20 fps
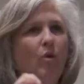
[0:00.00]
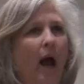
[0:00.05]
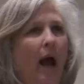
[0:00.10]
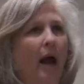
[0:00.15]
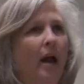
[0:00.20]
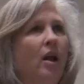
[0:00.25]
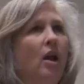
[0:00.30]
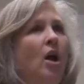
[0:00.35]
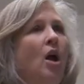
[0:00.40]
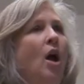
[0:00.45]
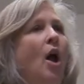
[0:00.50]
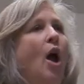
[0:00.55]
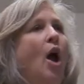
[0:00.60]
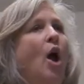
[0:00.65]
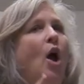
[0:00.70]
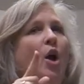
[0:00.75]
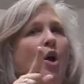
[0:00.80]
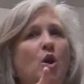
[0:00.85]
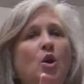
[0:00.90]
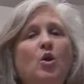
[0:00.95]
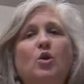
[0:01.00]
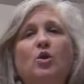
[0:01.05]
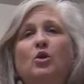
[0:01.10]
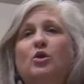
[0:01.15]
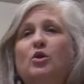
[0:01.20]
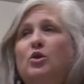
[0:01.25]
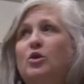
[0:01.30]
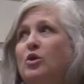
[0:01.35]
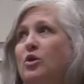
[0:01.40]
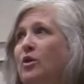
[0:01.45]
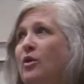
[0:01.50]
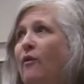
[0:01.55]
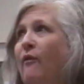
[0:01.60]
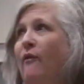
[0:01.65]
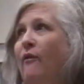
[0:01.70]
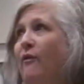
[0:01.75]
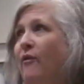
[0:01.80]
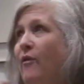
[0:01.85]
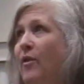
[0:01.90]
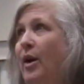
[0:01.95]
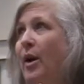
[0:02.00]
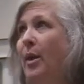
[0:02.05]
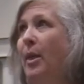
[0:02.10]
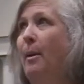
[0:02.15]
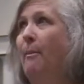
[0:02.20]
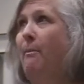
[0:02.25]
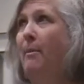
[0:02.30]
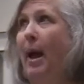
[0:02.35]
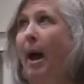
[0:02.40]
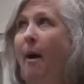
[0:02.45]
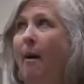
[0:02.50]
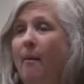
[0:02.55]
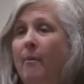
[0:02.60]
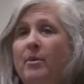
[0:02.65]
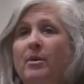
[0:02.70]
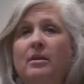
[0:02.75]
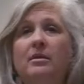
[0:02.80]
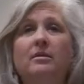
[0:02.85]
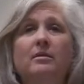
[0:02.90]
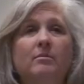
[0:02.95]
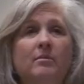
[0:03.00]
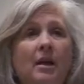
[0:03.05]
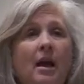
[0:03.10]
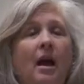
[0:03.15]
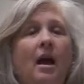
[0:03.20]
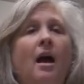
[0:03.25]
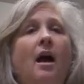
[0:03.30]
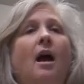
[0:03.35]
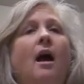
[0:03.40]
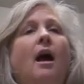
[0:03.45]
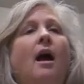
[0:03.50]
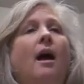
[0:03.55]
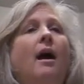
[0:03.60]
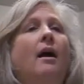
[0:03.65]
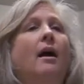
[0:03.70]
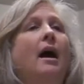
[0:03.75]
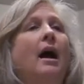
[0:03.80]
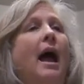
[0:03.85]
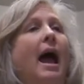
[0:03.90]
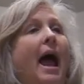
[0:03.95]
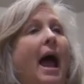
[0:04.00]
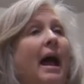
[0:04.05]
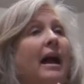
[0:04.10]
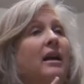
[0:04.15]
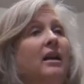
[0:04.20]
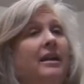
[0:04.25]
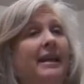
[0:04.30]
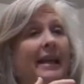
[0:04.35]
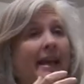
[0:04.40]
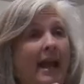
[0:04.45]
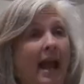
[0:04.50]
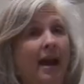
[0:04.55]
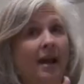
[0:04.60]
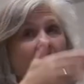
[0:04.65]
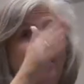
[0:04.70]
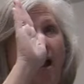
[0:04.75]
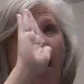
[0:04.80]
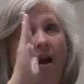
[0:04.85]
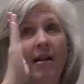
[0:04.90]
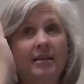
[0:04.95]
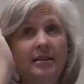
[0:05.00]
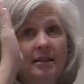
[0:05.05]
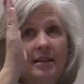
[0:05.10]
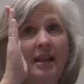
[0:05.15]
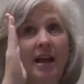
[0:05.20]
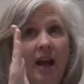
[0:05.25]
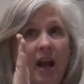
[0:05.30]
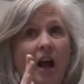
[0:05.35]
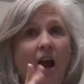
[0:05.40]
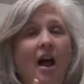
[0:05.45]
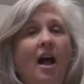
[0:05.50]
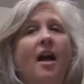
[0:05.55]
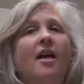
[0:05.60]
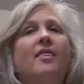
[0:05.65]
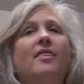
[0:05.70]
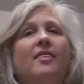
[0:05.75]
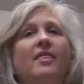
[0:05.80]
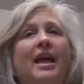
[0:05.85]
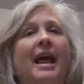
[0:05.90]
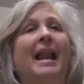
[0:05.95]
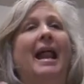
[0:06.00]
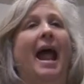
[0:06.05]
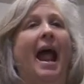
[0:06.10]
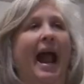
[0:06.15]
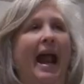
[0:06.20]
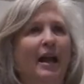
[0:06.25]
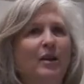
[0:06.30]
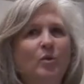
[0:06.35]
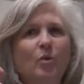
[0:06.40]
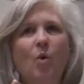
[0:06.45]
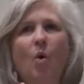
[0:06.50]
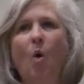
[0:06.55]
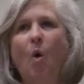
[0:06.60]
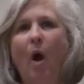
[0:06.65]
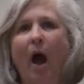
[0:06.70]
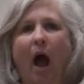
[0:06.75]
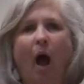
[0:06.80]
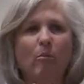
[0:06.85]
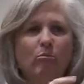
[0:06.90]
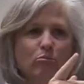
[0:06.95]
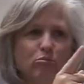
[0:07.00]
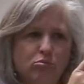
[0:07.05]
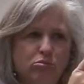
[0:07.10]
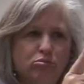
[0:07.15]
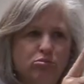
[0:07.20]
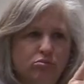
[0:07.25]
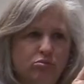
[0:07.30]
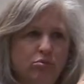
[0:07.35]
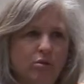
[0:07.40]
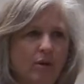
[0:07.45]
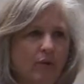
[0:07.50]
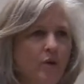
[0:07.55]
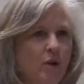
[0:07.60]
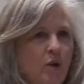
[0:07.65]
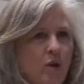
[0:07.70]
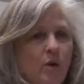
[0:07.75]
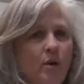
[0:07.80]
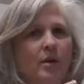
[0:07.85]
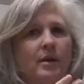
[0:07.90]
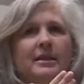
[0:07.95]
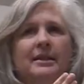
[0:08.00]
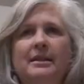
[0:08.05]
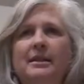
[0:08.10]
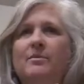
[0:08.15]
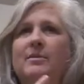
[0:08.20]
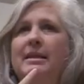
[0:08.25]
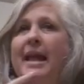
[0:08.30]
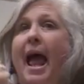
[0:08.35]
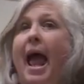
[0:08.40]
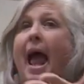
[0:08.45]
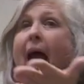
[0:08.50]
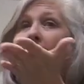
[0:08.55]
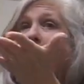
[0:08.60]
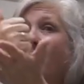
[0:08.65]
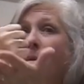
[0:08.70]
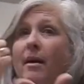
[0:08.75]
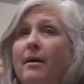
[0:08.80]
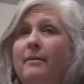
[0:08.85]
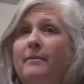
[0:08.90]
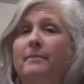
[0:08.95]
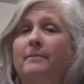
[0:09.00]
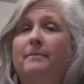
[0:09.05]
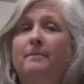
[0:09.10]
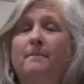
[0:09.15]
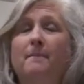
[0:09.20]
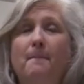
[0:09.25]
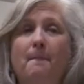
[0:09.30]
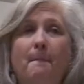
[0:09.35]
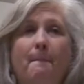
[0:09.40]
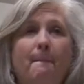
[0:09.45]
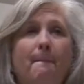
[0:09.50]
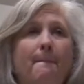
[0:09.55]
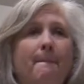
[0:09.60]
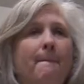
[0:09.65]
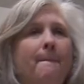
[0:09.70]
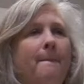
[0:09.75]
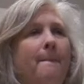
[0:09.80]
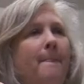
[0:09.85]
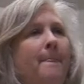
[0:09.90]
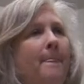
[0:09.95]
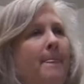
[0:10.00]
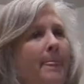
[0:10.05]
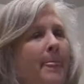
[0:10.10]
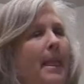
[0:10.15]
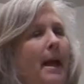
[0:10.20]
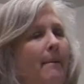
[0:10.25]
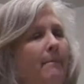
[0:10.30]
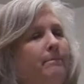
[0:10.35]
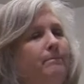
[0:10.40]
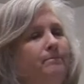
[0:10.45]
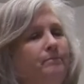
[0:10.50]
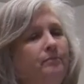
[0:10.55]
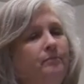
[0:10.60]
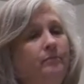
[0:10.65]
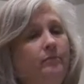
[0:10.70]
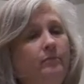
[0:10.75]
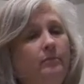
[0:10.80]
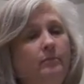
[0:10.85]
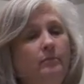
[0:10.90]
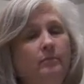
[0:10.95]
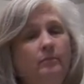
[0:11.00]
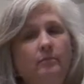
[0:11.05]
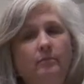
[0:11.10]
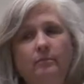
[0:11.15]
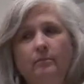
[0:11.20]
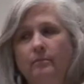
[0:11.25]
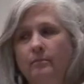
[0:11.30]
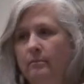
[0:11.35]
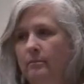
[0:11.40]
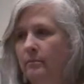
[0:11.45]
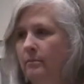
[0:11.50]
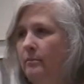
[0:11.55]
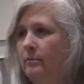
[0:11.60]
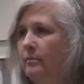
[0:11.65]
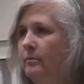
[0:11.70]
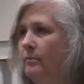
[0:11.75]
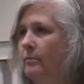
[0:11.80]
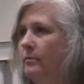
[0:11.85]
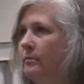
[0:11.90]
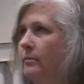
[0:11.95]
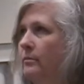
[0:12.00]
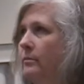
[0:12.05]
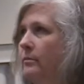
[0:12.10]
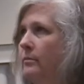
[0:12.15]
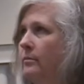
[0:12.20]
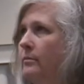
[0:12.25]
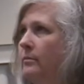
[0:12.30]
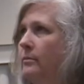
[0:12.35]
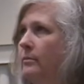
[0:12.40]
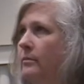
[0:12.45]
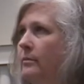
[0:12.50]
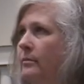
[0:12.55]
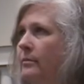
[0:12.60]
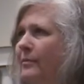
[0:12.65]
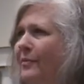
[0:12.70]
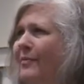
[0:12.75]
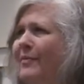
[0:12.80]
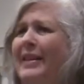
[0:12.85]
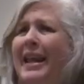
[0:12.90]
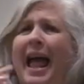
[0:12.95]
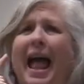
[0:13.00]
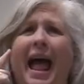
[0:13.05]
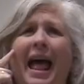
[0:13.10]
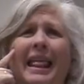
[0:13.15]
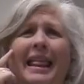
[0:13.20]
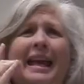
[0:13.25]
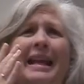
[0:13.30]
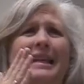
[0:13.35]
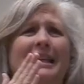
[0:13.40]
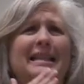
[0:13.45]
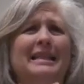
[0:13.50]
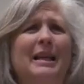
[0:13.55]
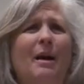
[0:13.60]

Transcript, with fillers: these baptismal waters back here and you'll get God's attention and He'll put the angels on the ration to take care of you. Somebody say amen. Now, here's the thing. Well, you know, I think some of you are Catholics.